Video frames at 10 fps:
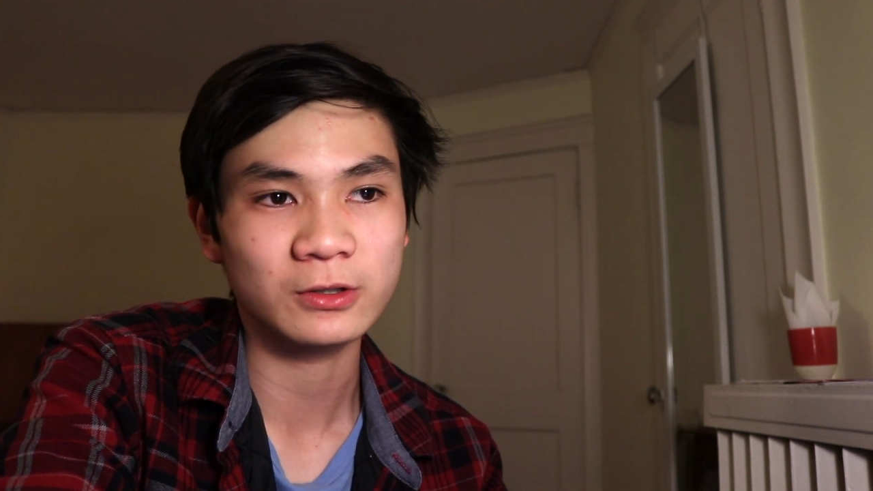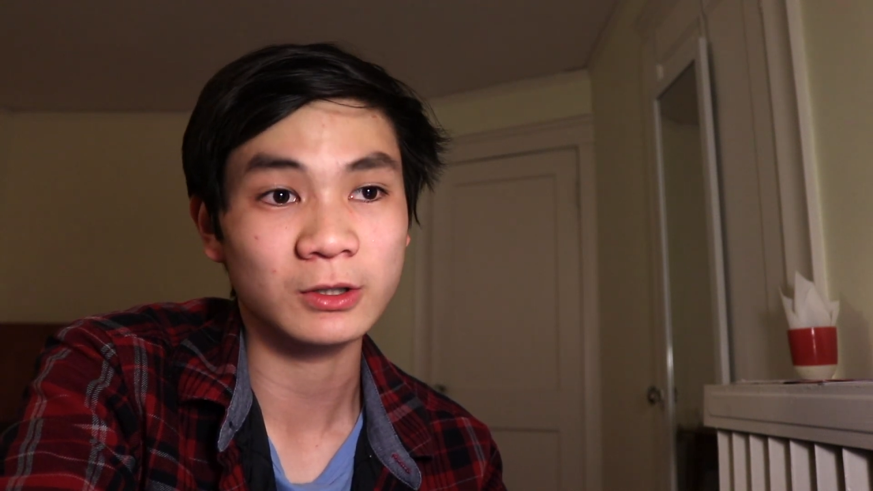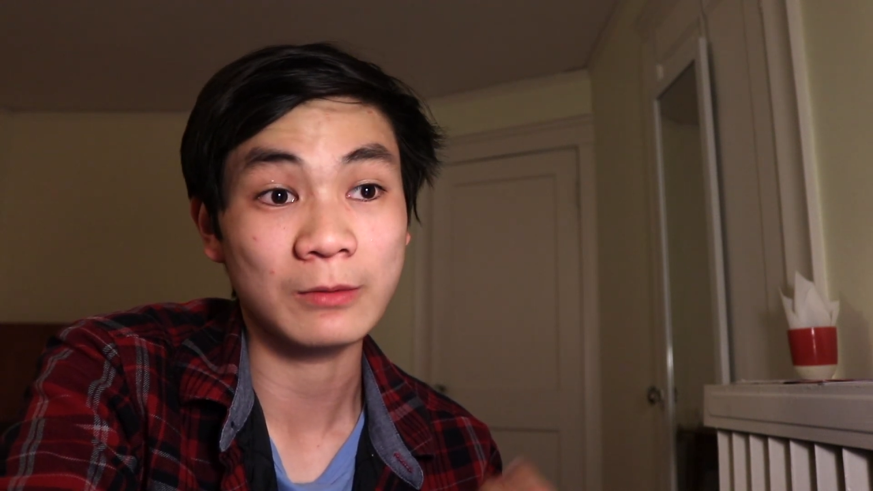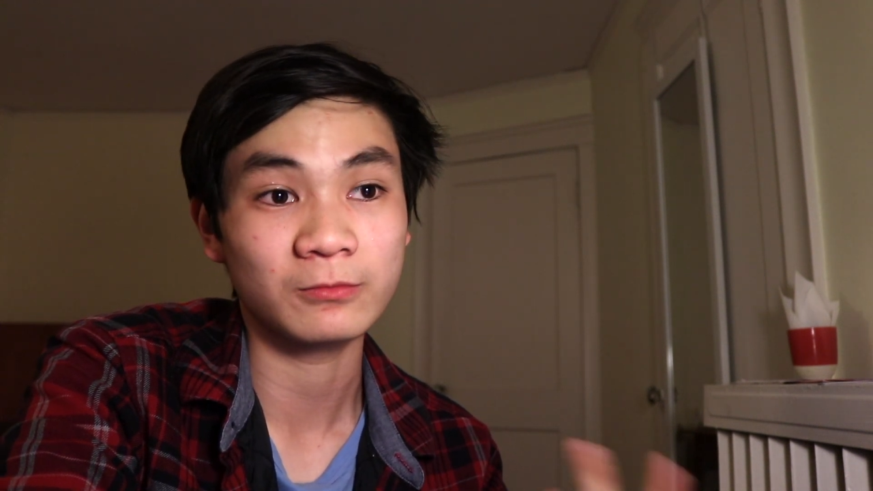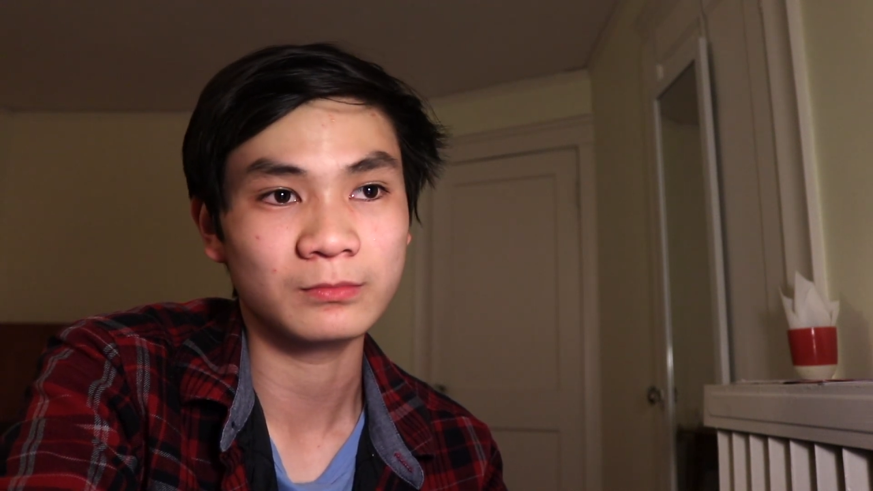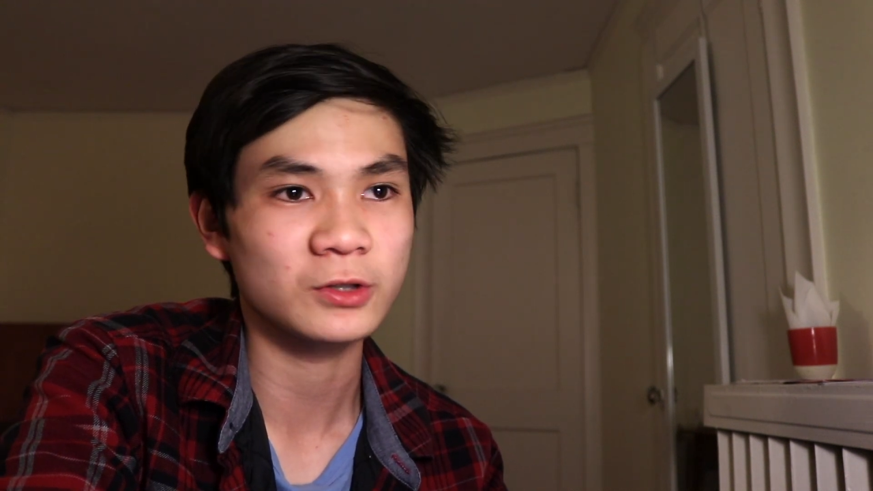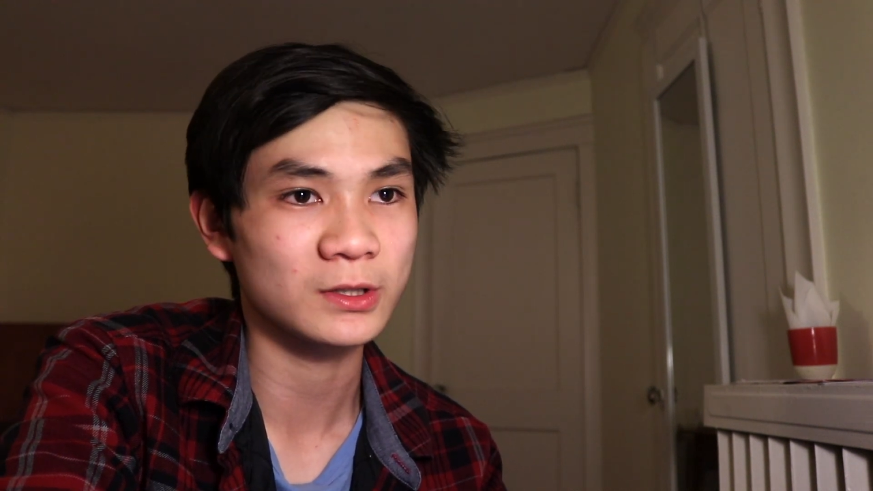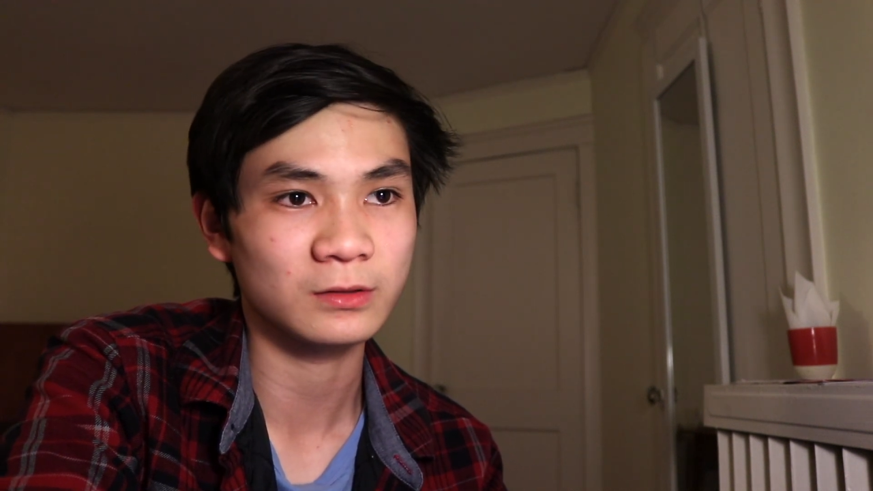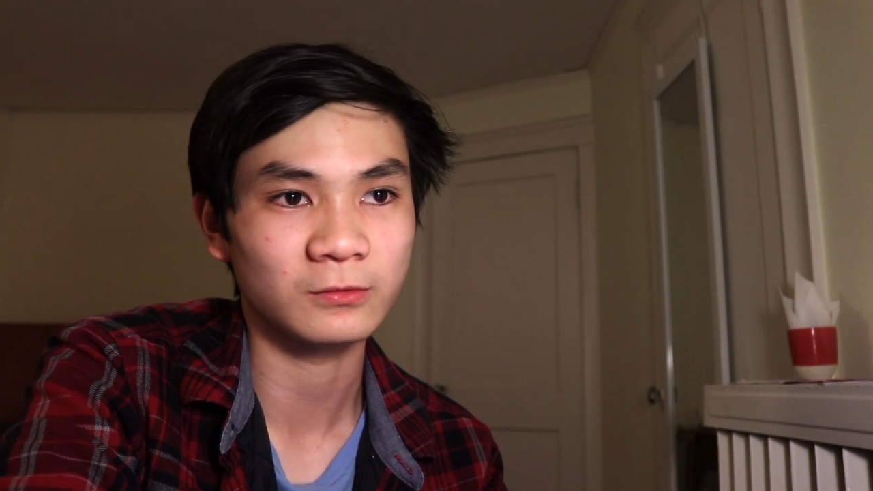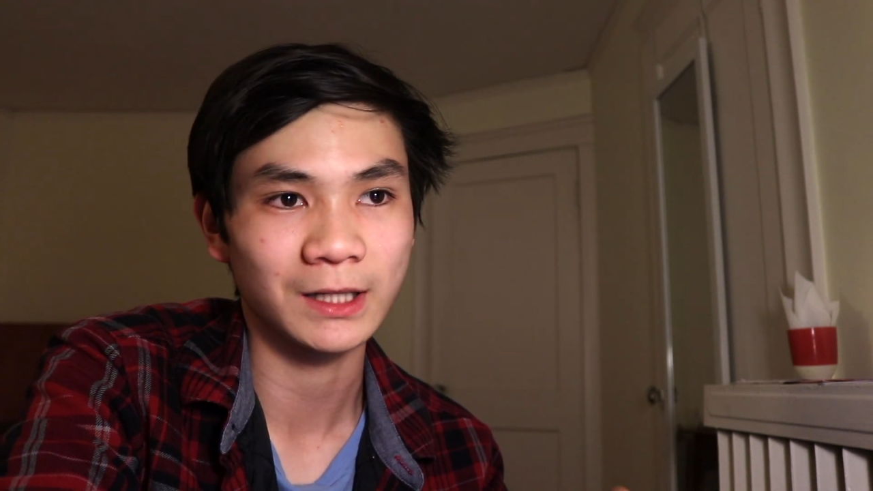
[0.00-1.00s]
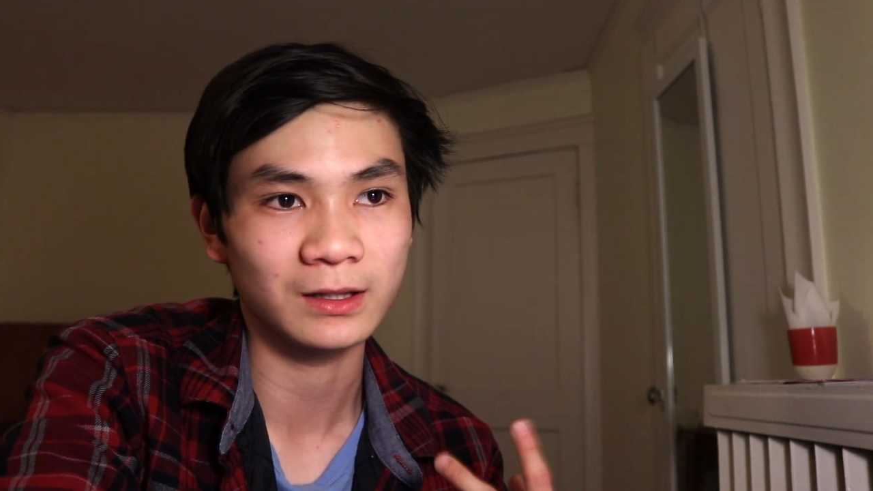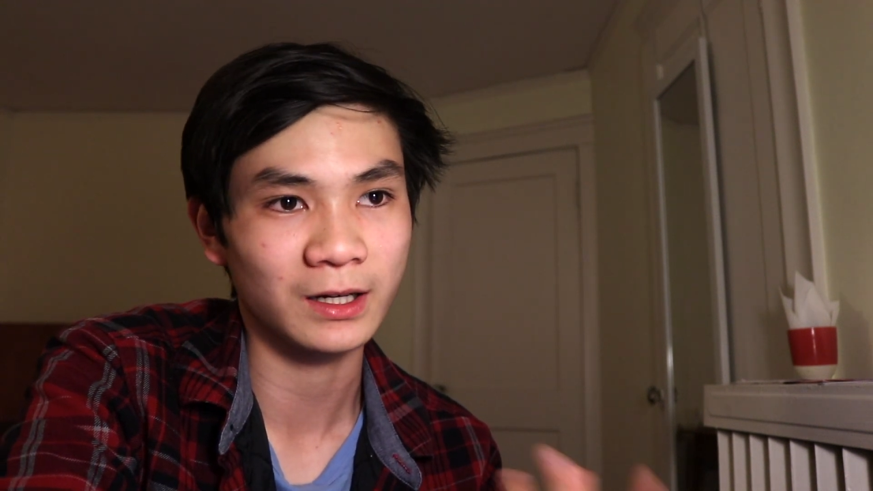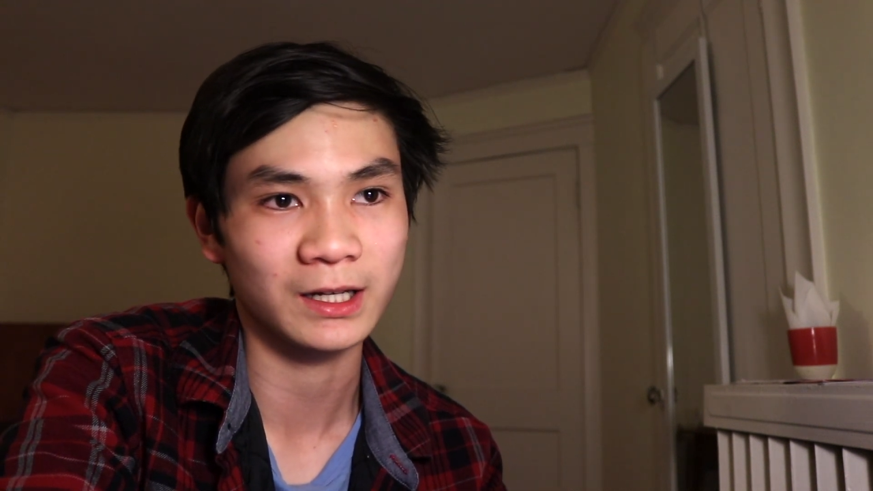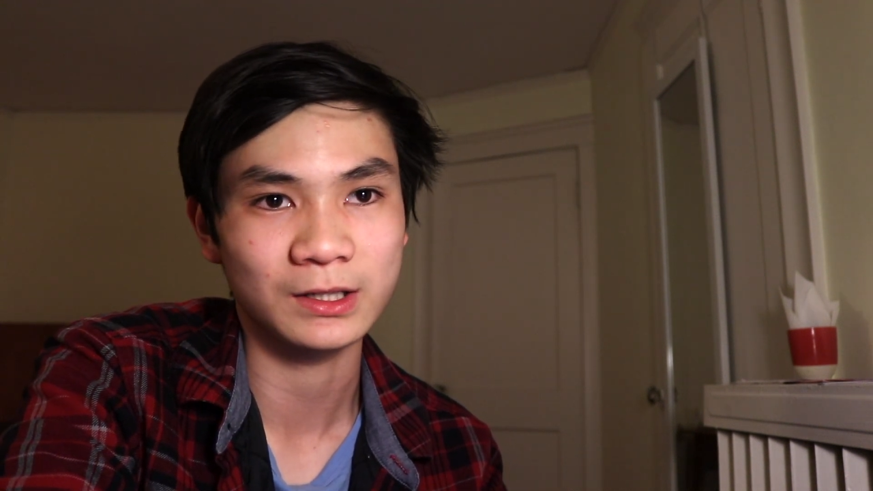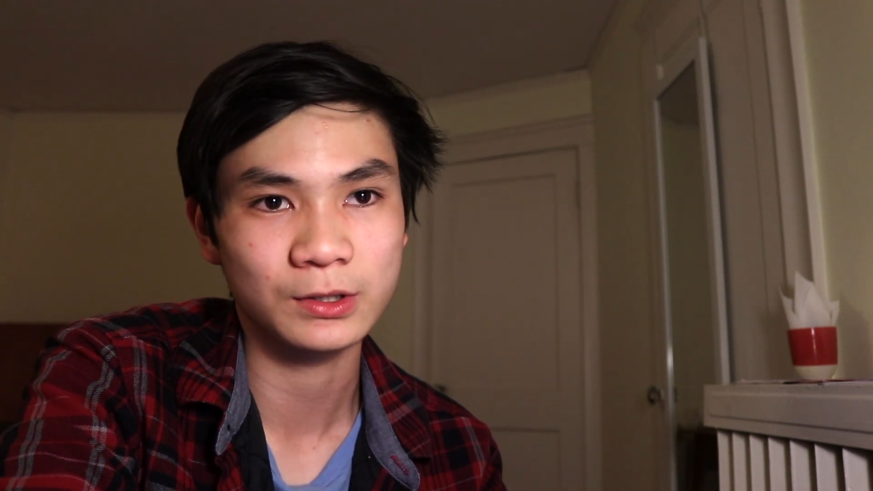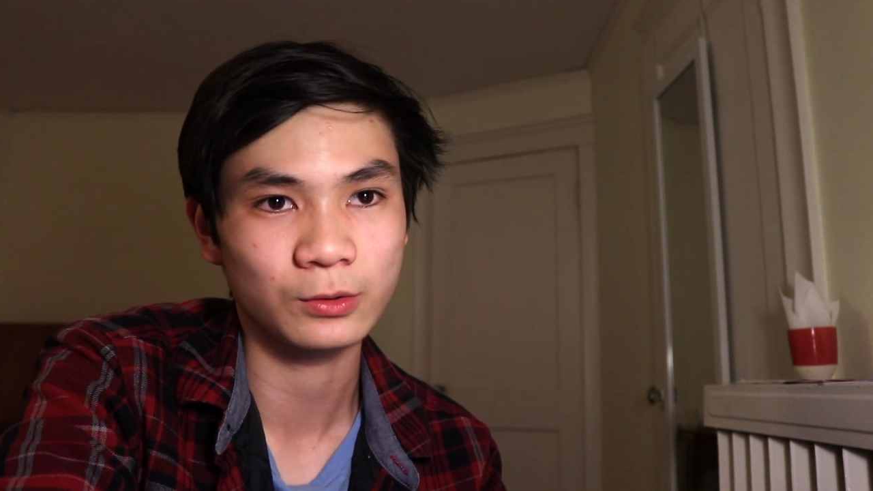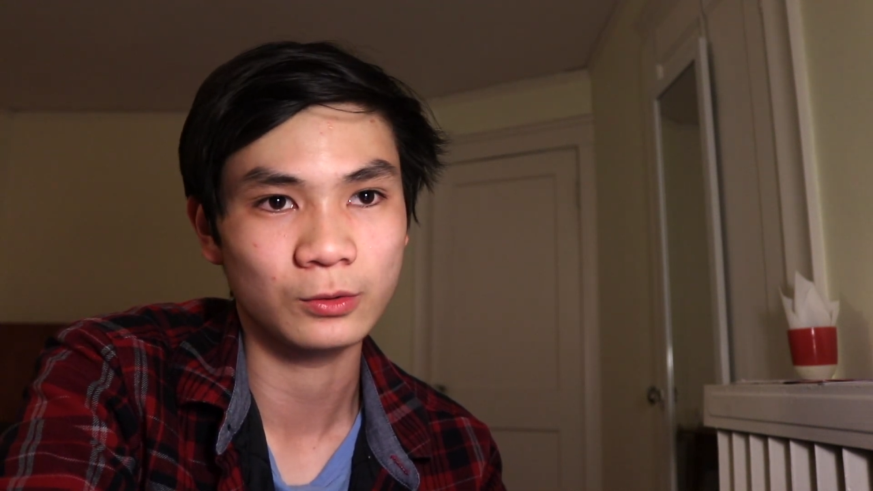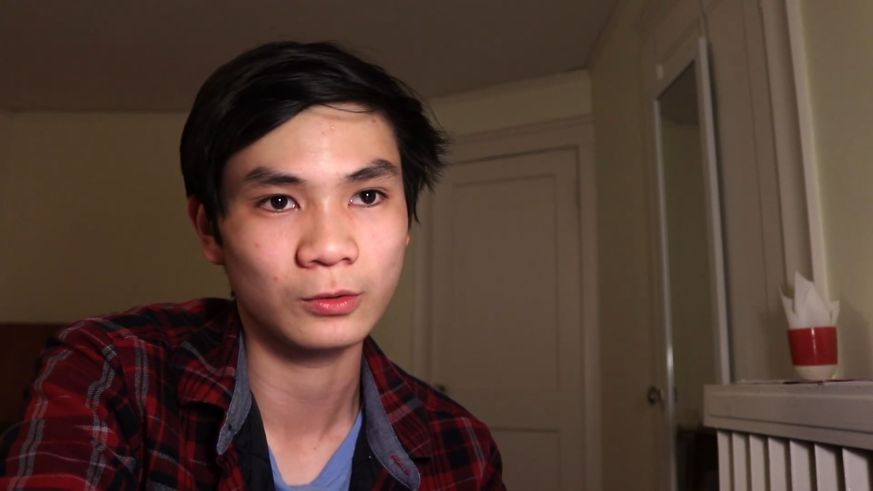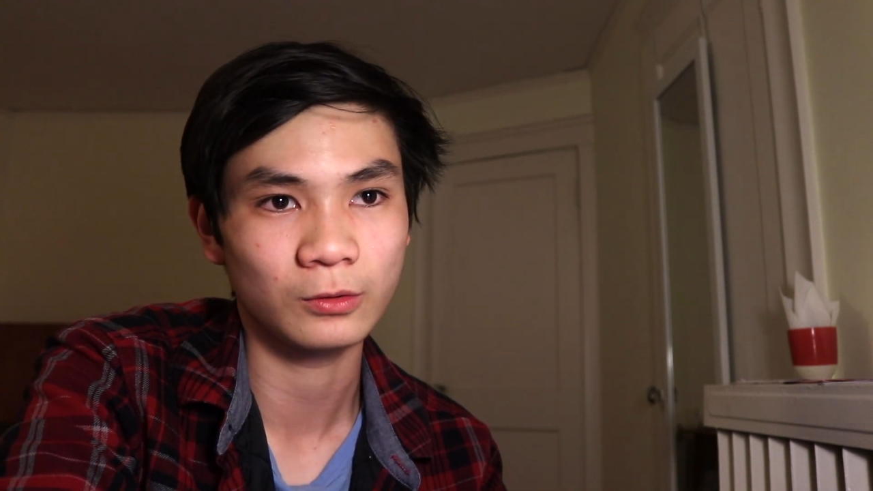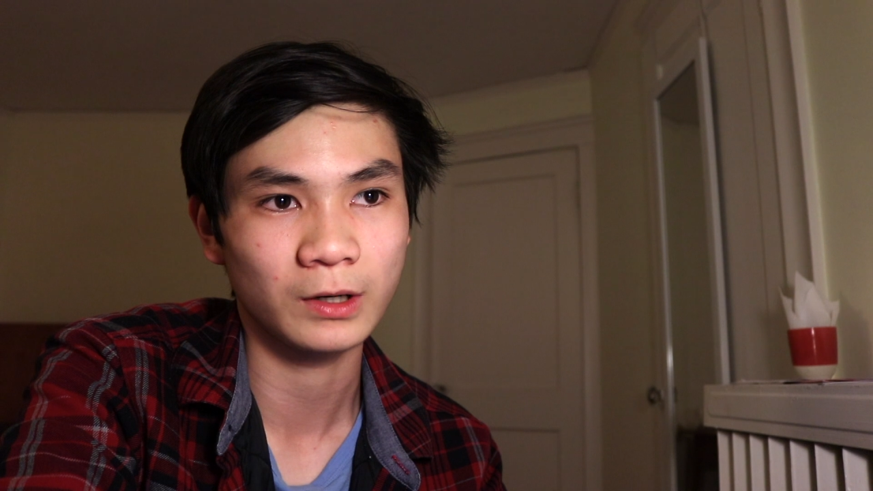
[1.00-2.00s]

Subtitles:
so I'm just really lucky to